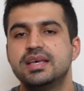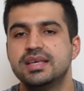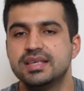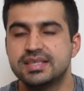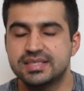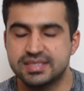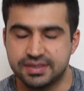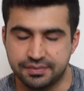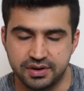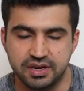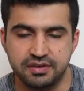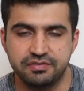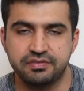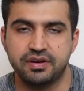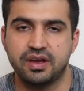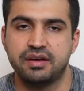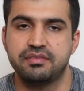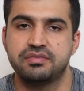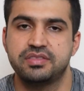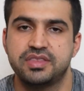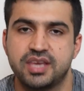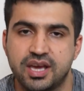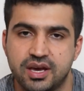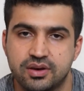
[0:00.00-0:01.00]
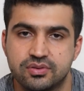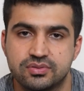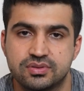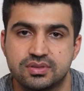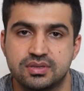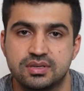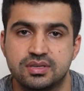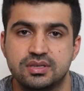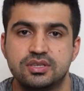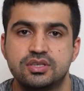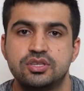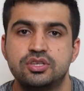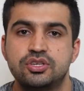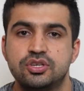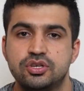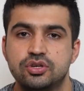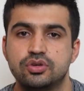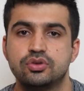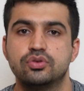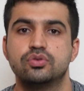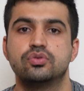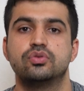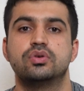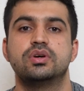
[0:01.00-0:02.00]
$75,000
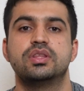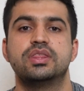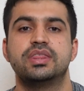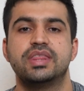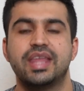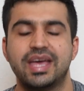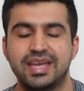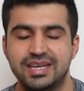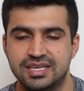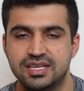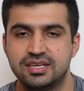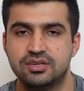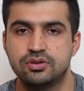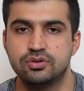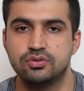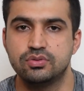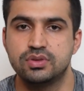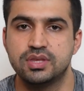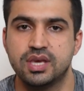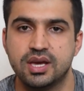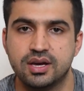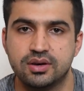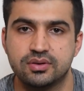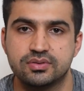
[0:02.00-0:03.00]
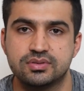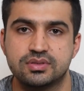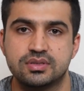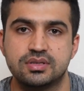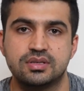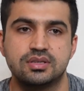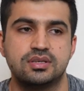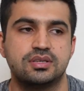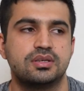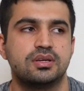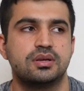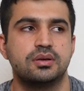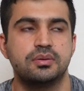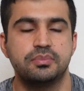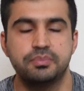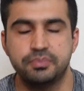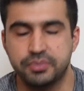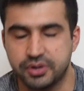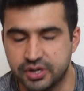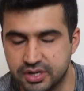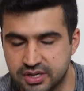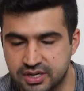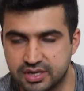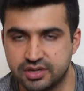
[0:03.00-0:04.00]
to $92,000
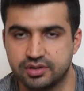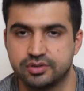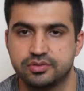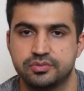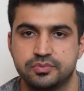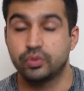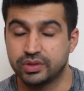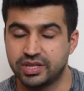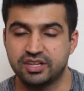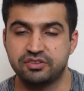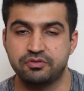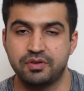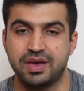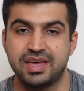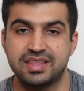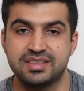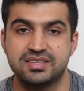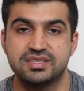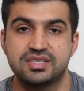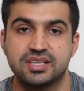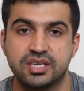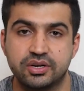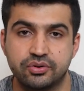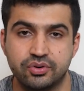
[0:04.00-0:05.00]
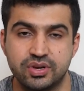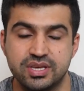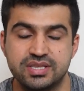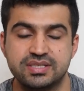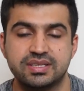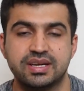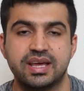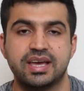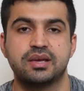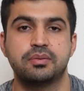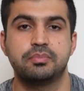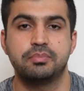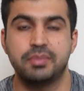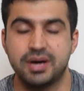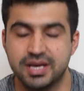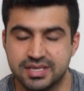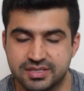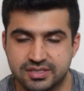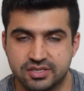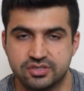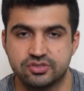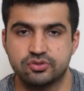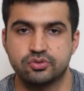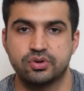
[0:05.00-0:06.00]
per year, with advanced degrees like
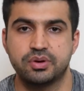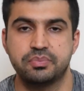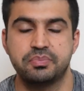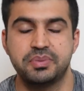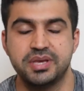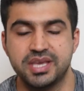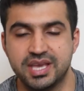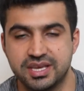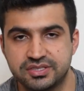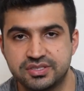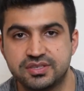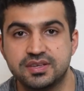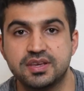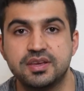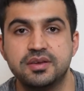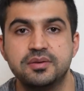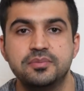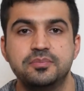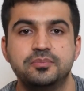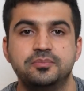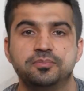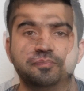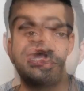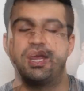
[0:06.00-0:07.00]
master's or a PhD.